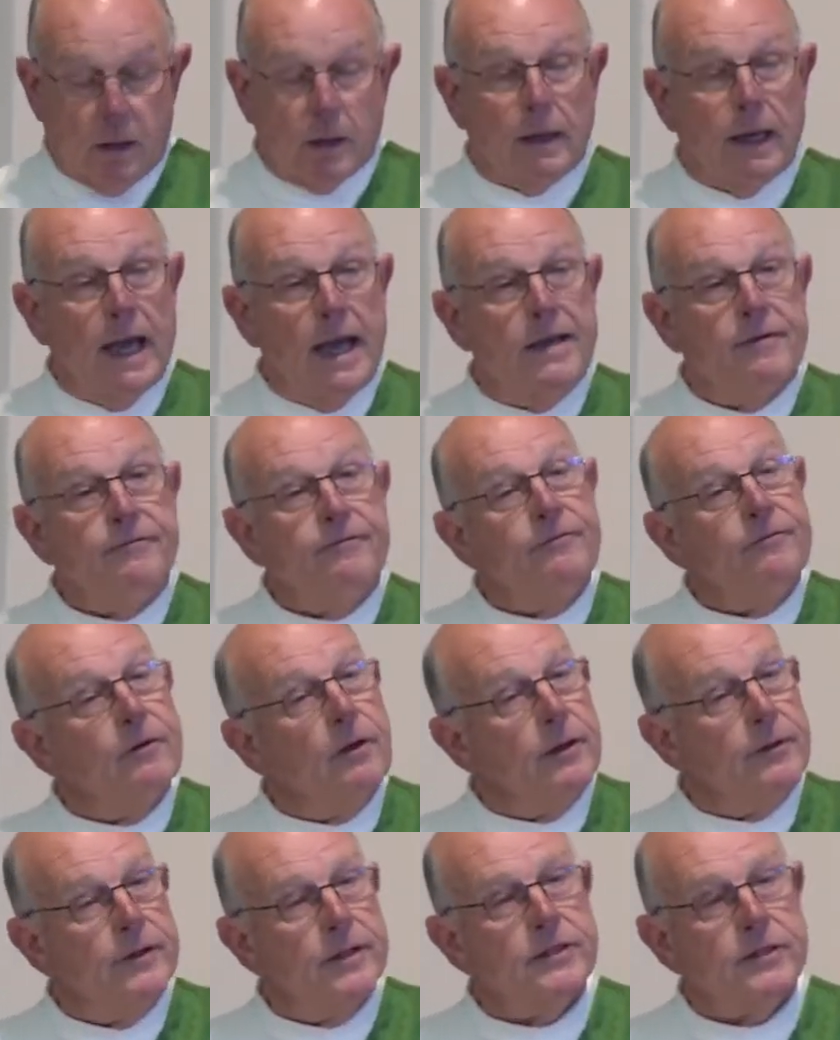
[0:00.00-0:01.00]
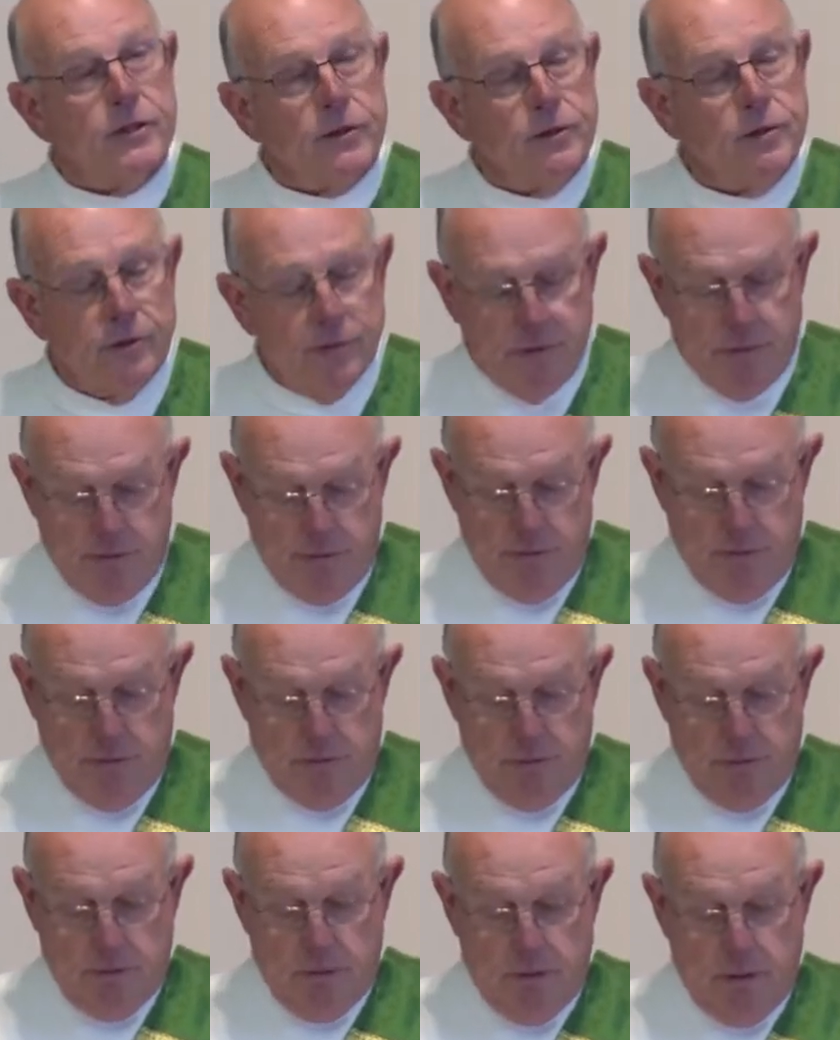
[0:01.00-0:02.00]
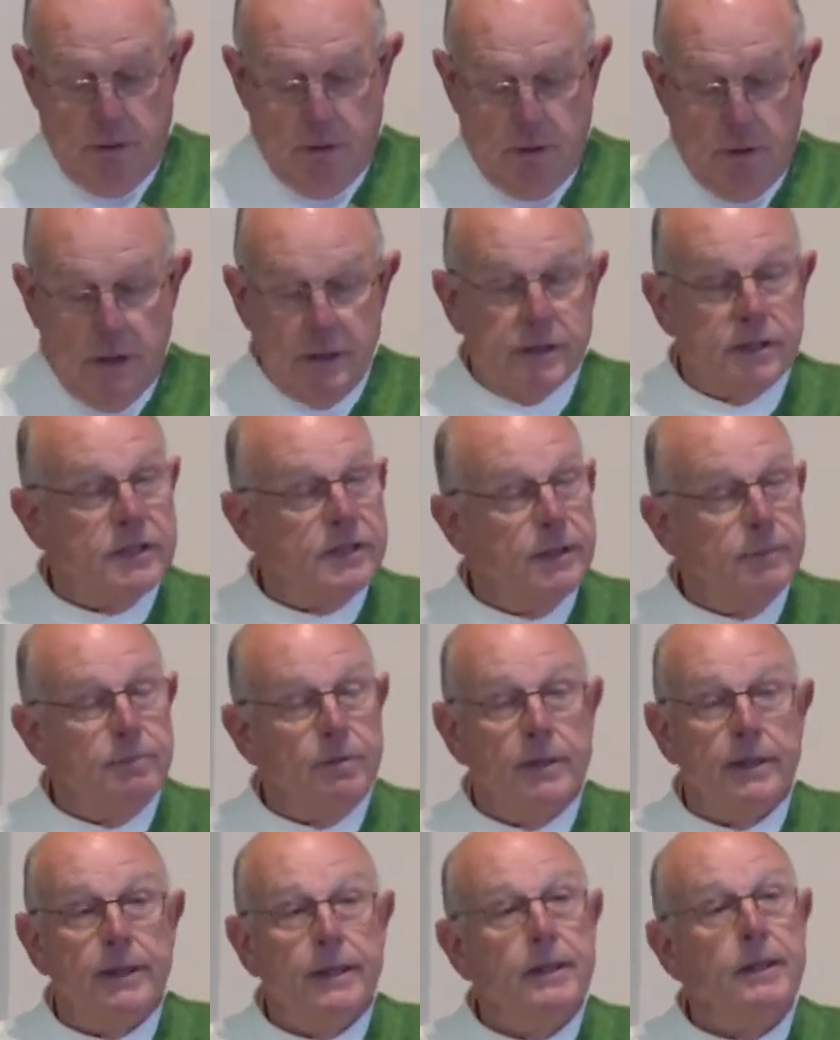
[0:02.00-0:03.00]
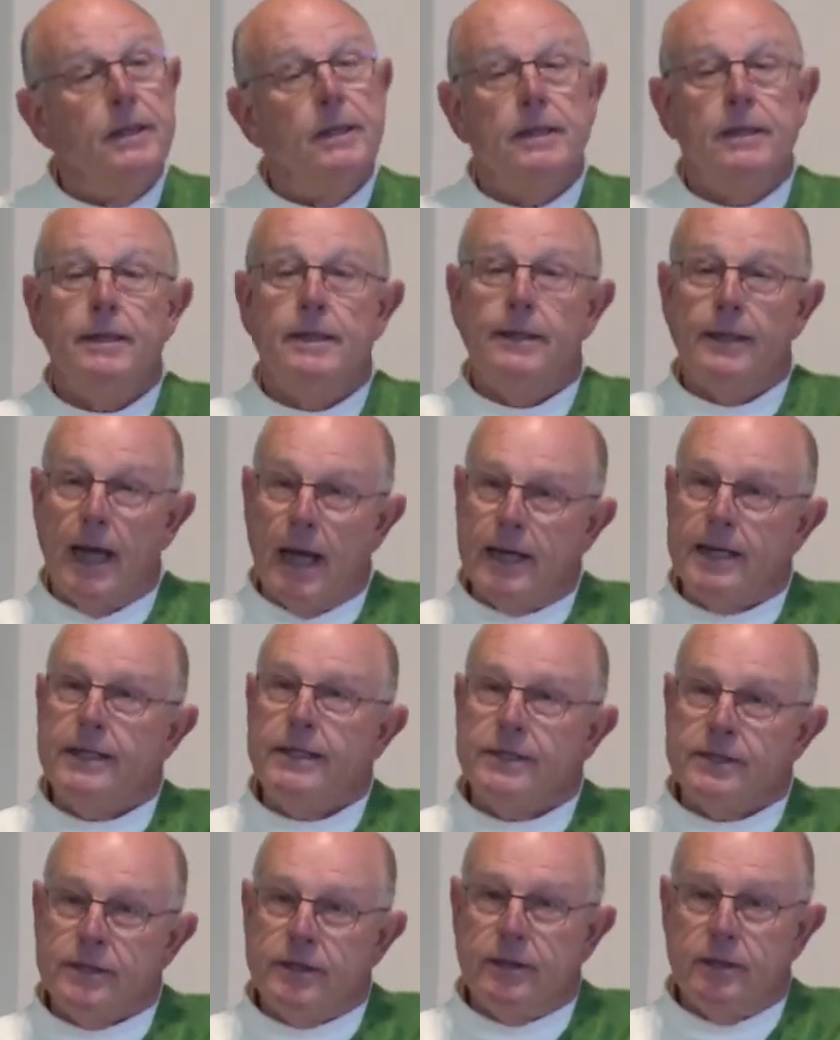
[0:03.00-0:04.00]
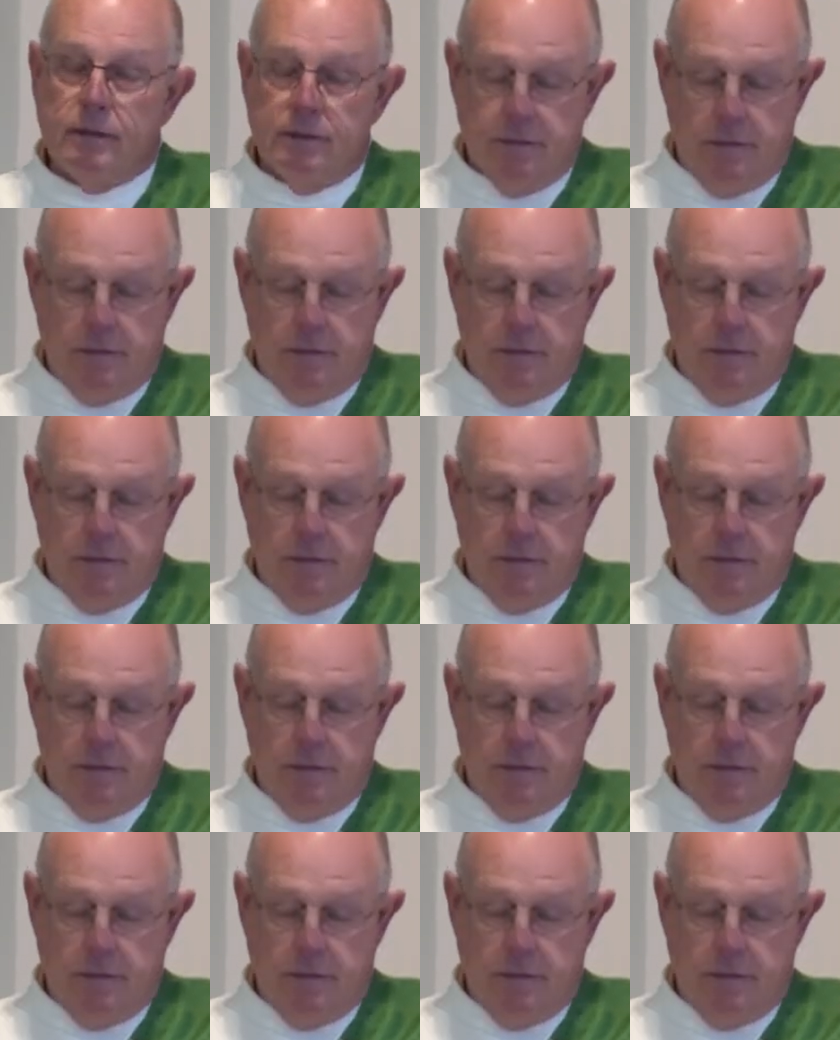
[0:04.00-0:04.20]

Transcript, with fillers: Life on this earth is simply not easy.